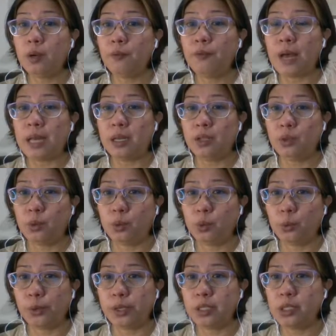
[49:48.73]
valid code
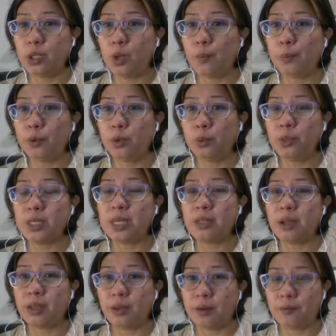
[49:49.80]
words, you produce
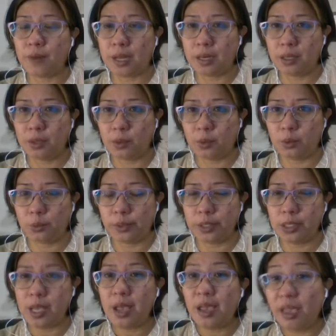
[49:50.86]
another valid code words.